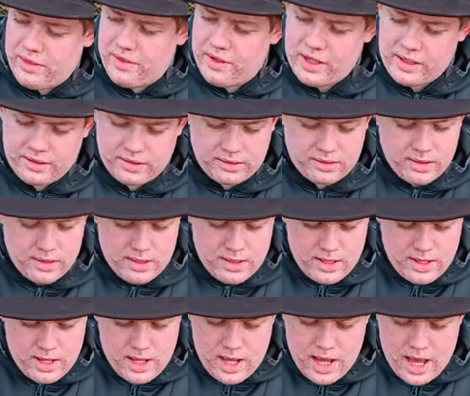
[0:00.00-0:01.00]
with this,
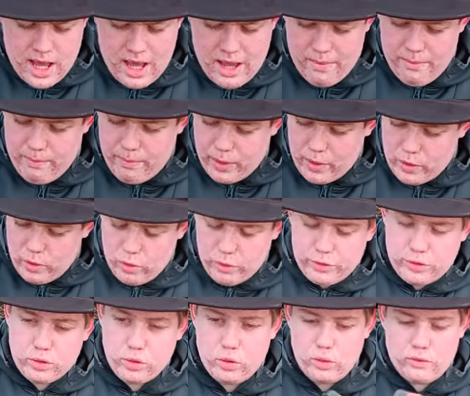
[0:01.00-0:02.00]
but
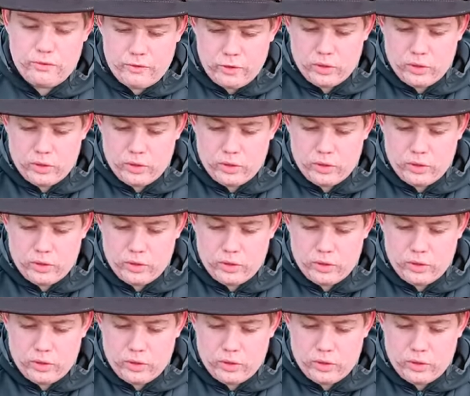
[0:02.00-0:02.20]
also